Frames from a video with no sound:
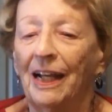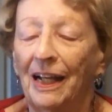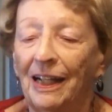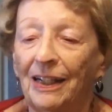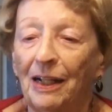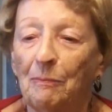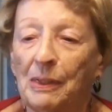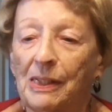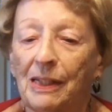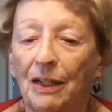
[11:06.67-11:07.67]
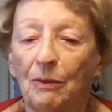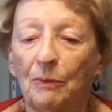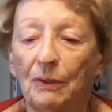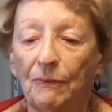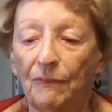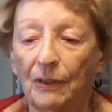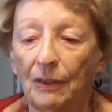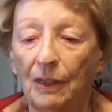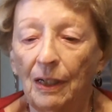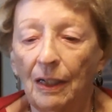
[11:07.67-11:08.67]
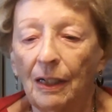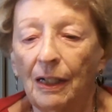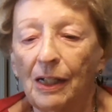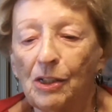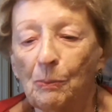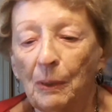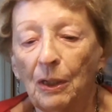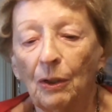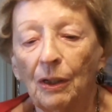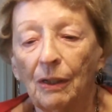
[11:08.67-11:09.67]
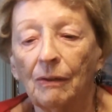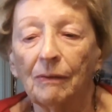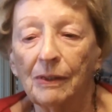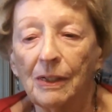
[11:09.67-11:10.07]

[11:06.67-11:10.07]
And I must say it's been a